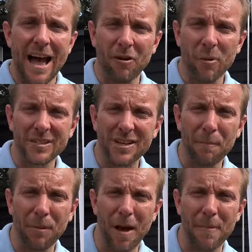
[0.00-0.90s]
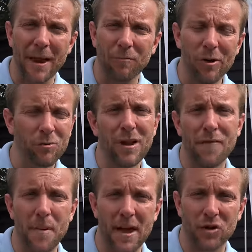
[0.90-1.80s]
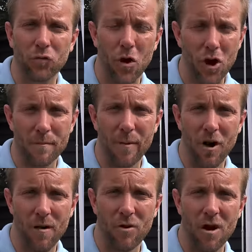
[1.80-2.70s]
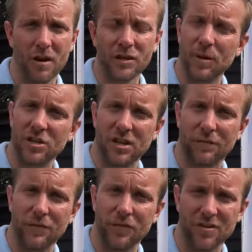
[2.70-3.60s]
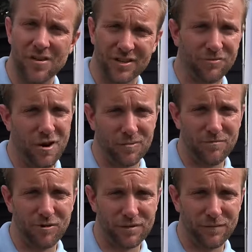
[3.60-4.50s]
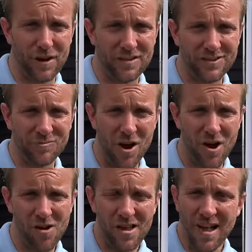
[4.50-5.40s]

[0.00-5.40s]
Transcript: Harrow and Sun Plumbing. We all love a bit of chrome pipework, especially if you've got nice chrome compression fittings as well.